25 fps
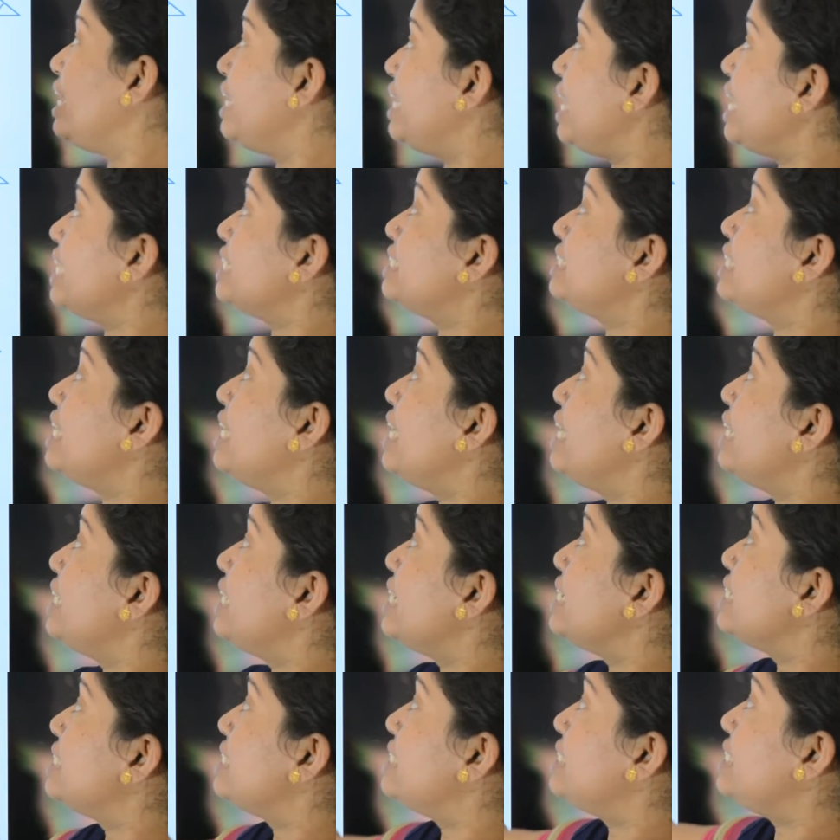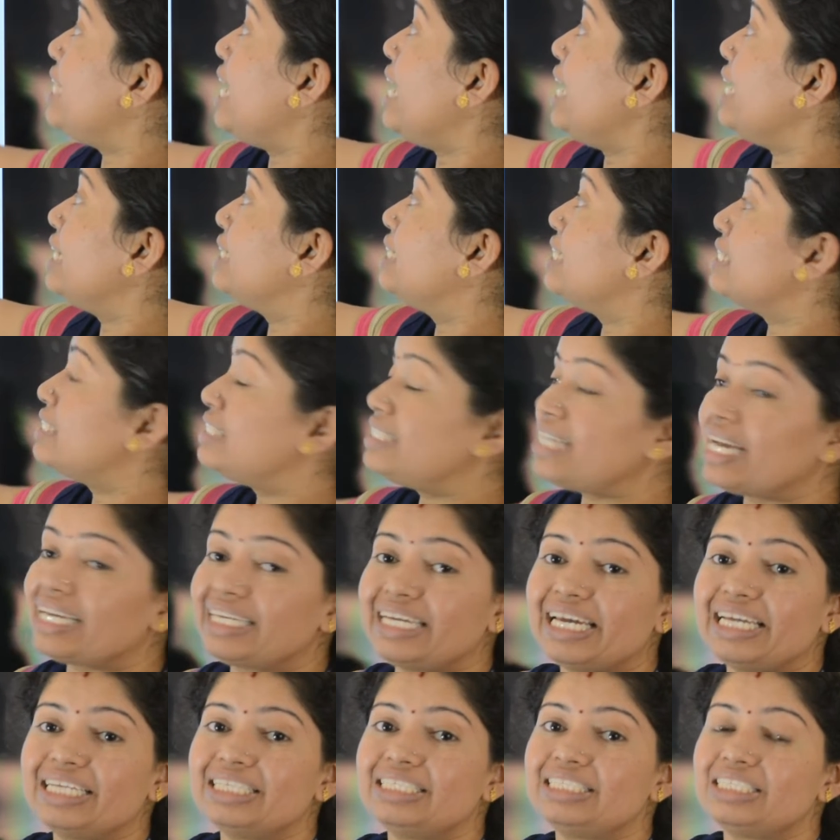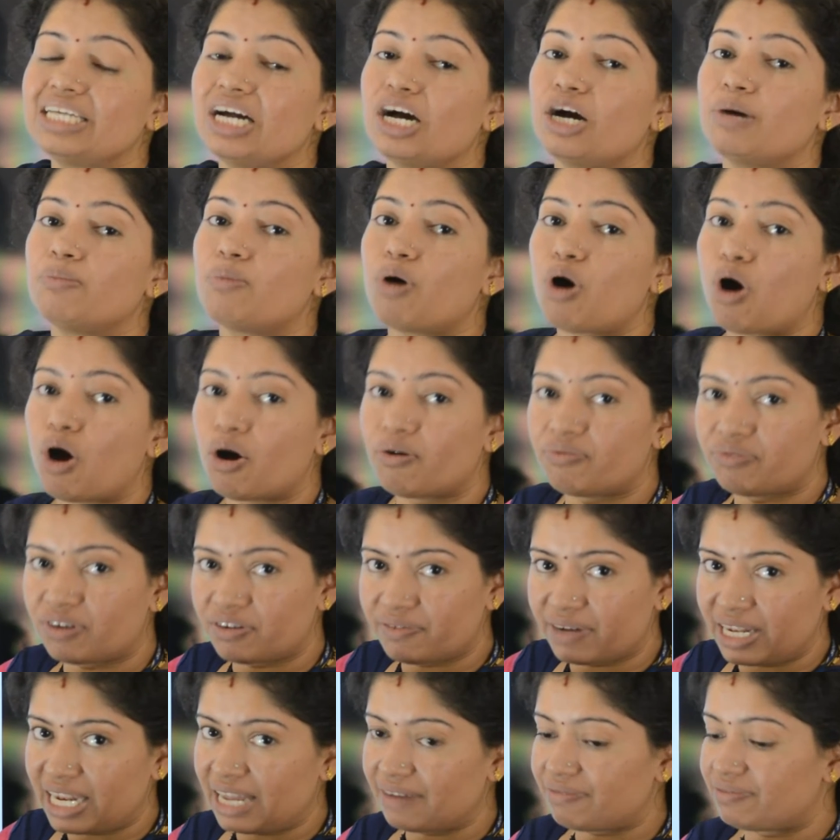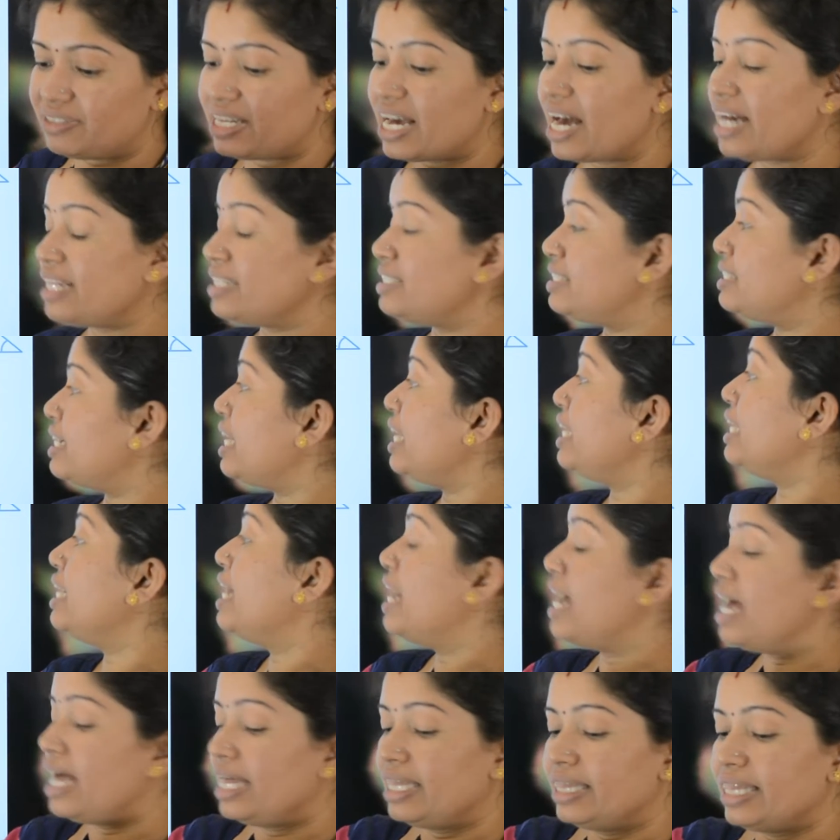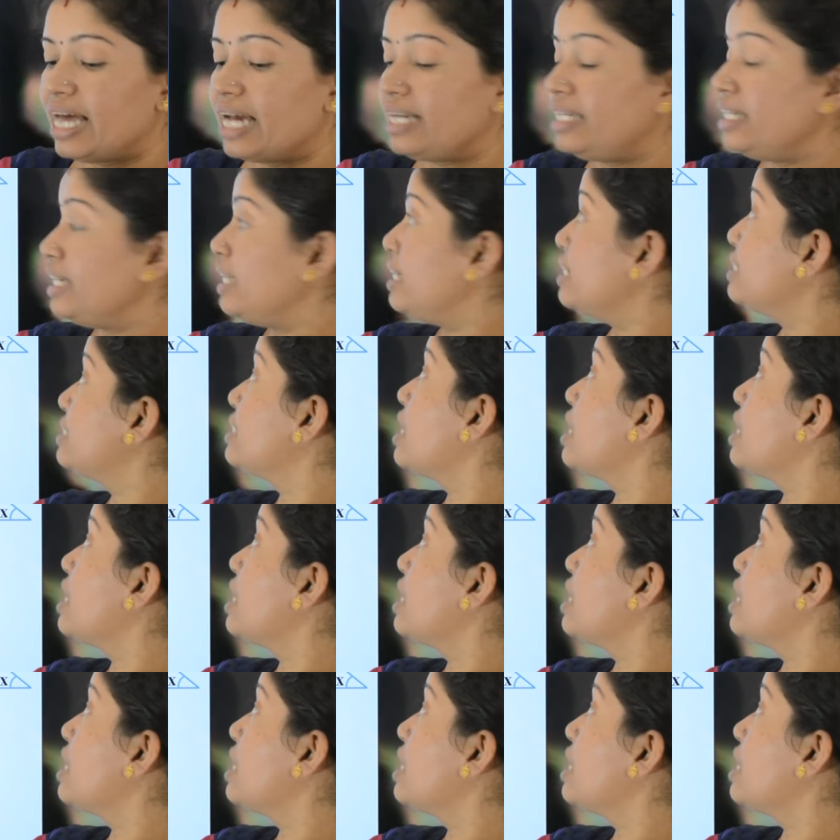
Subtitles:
Next, let us take the second term of our left hand side, that is